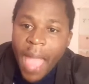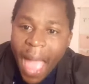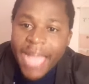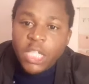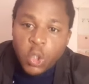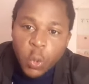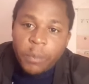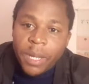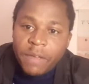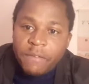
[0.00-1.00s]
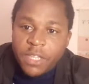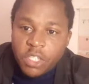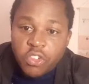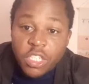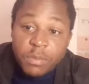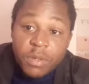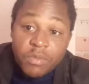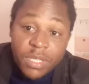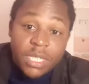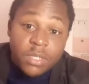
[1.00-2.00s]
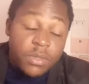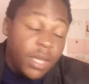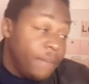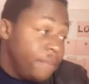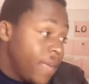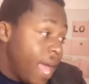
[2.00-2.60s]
I do believe history has been written today.